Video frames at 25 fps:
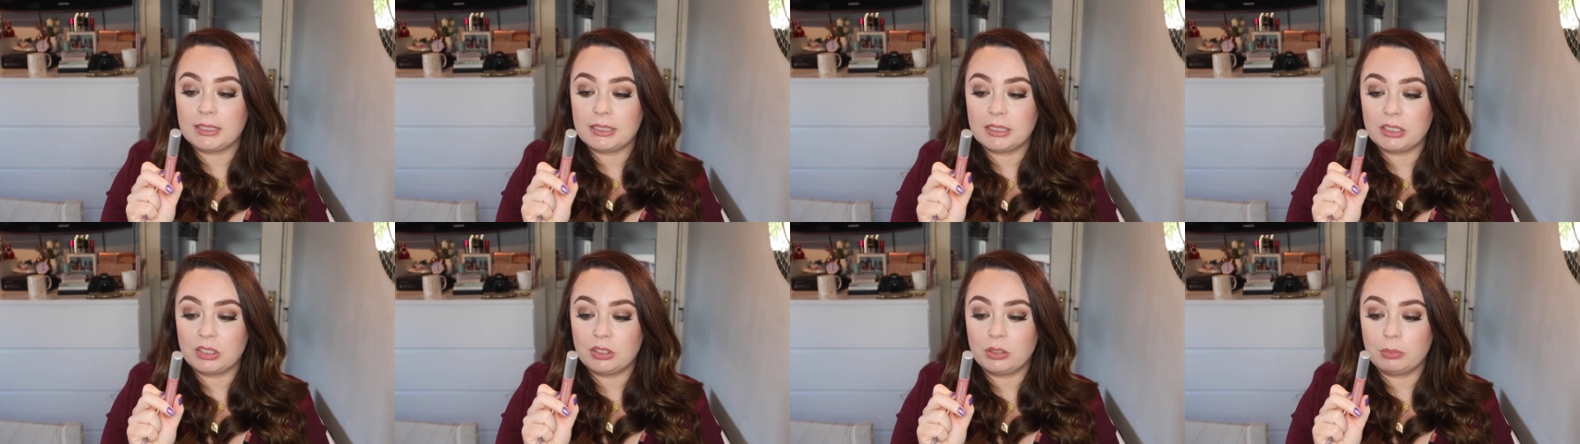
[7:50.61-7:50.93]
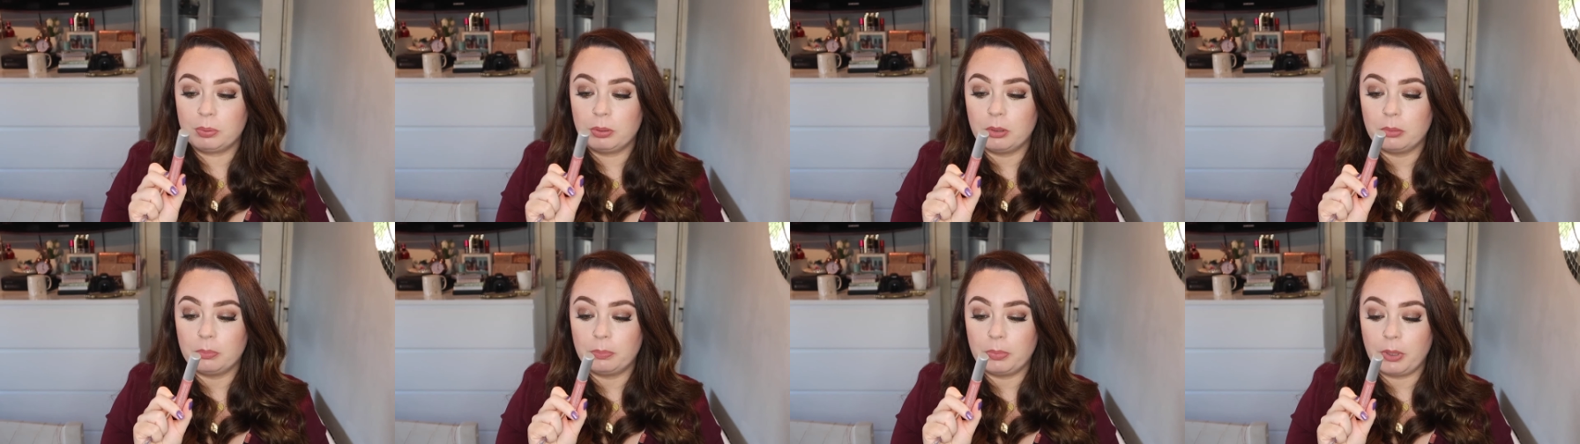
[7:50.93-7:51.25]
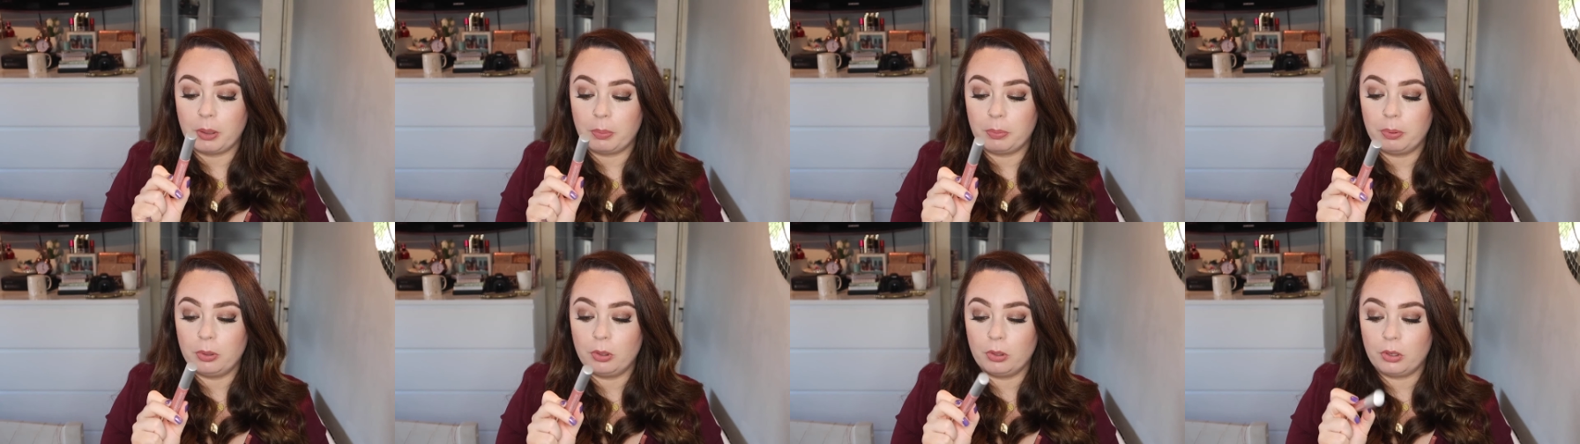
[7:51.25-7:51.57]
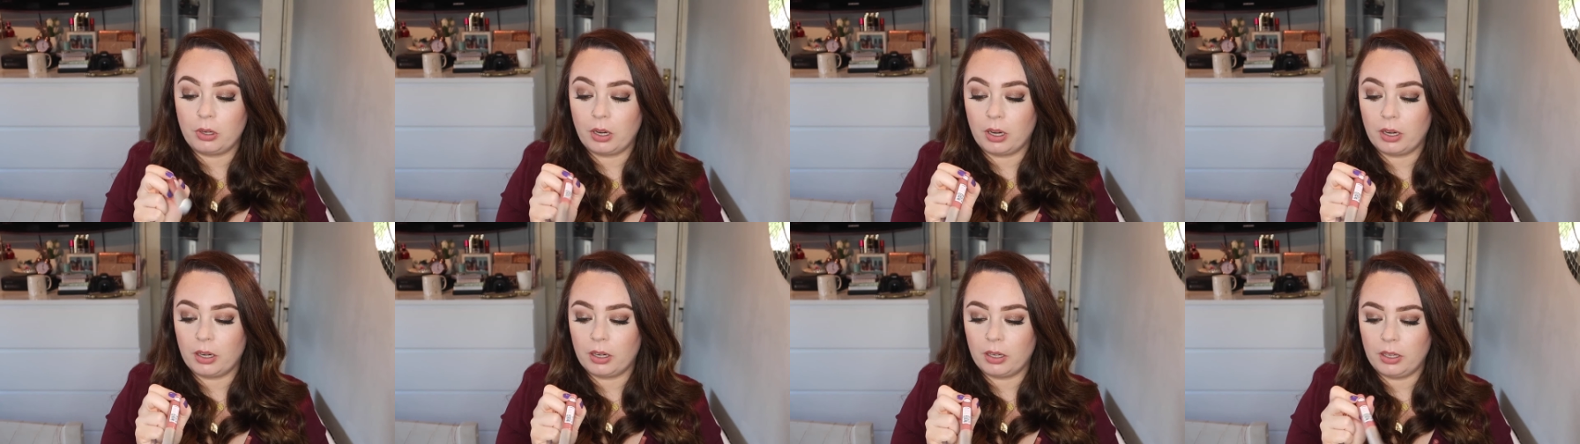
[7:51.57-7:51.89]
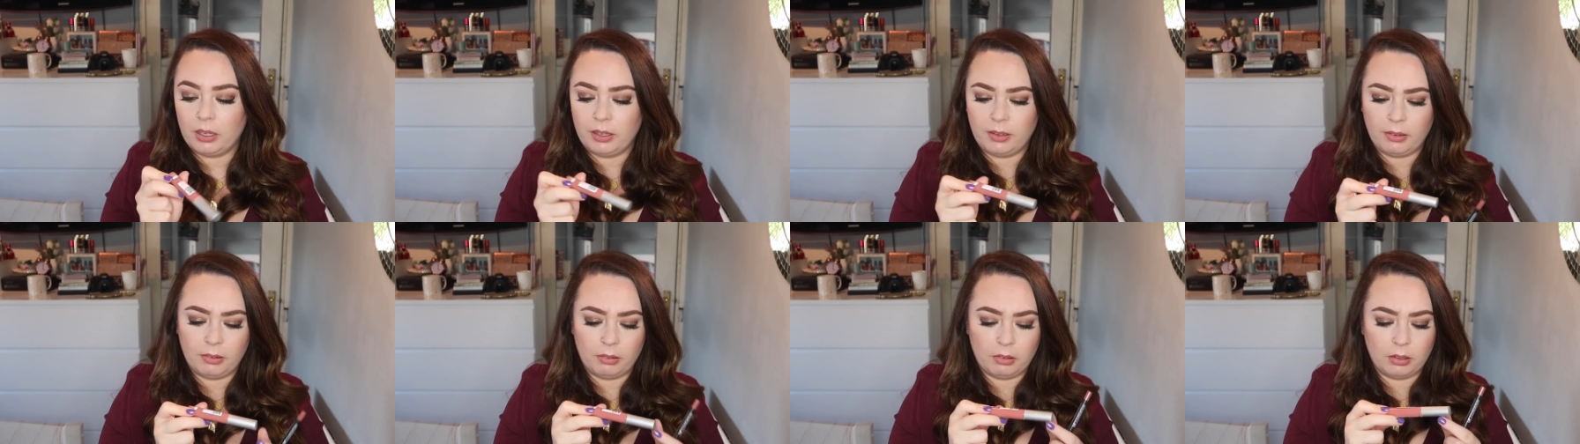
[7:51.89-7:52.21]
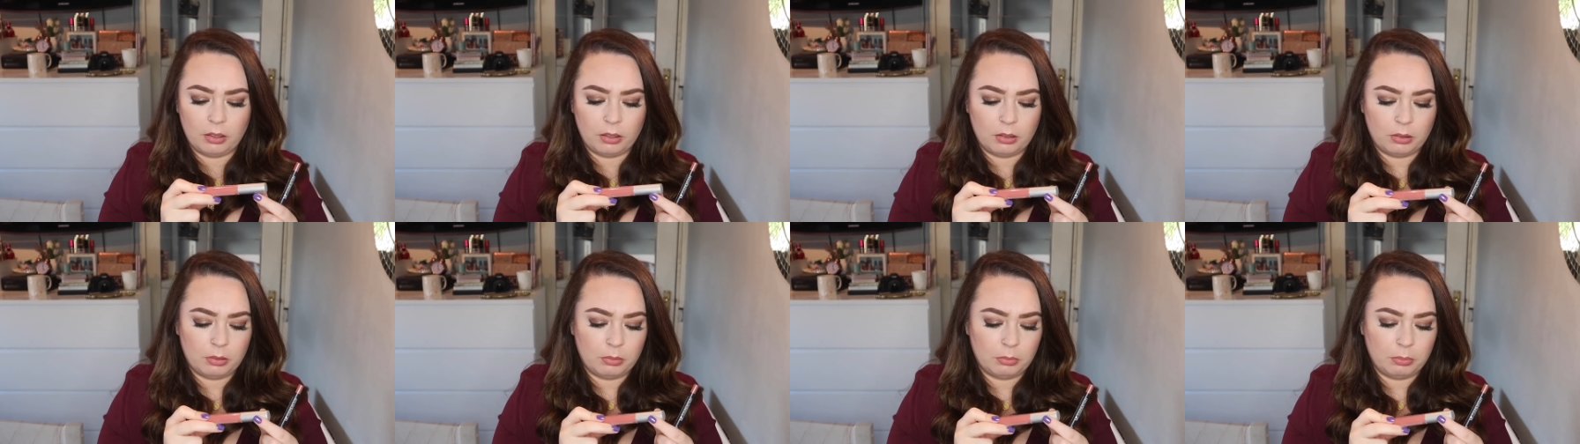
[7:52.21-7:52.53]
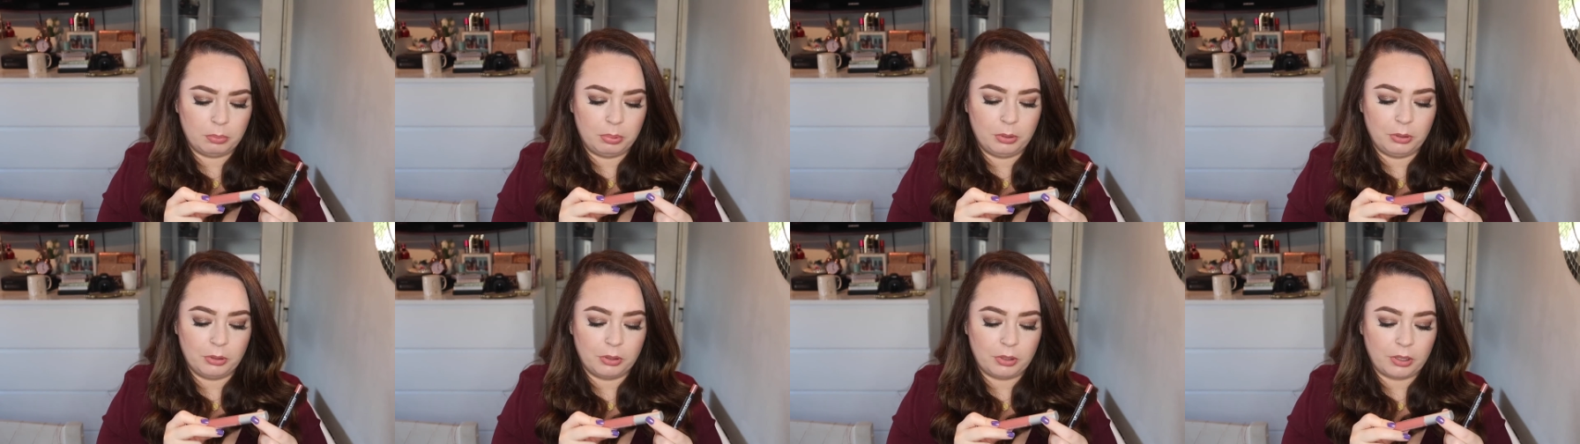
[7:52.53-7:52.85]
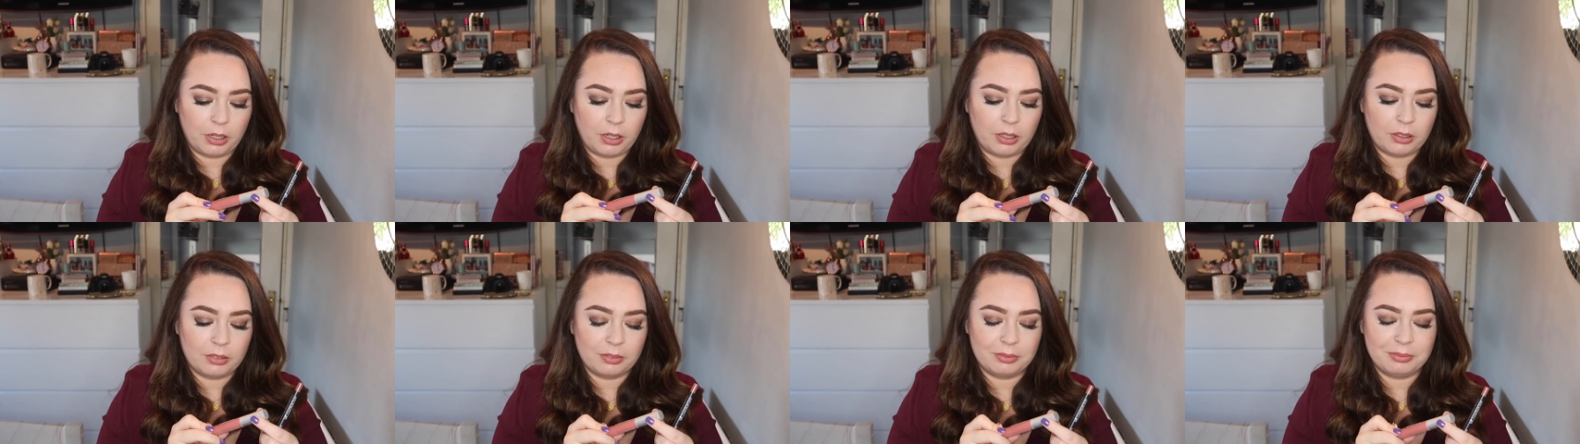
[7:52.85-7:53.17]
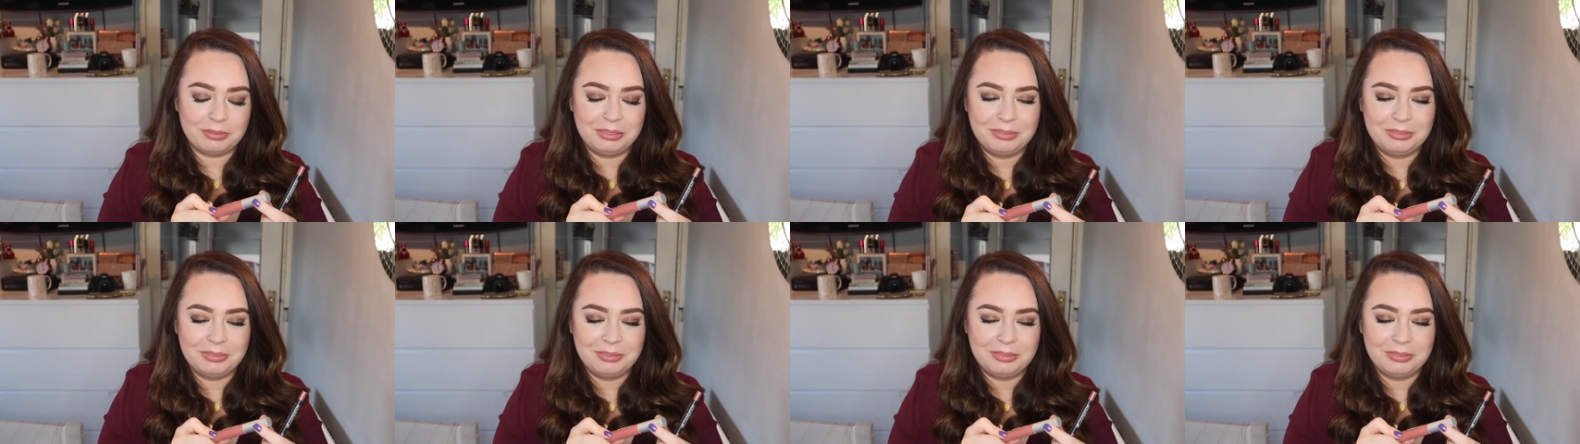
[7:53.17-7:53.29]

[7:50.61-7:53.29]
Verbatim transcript: This is the Plump Your Pucker, Plucker?